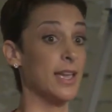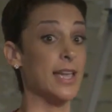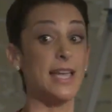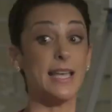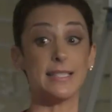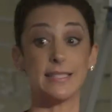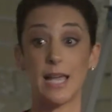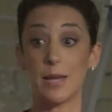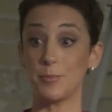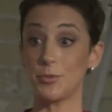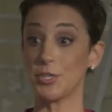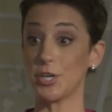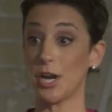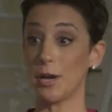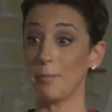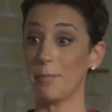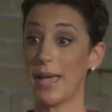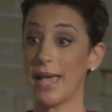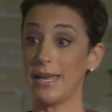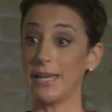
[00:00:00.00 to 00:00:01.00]
As I'm sure
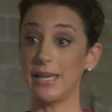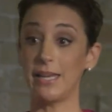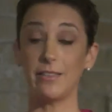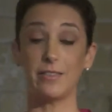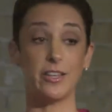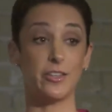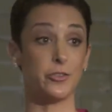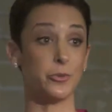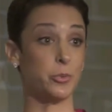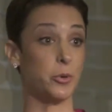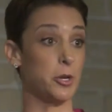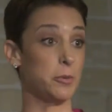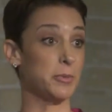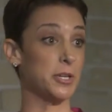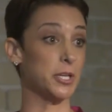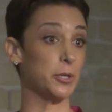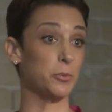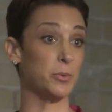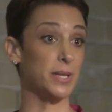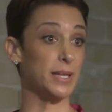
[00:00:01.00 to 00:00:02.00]
many in this room
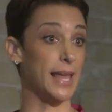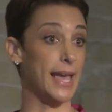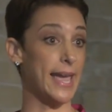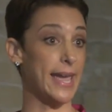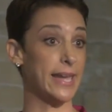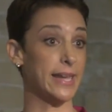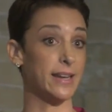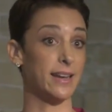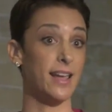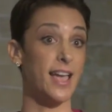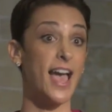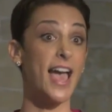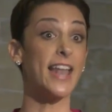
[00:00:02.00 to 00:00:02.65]
can relate,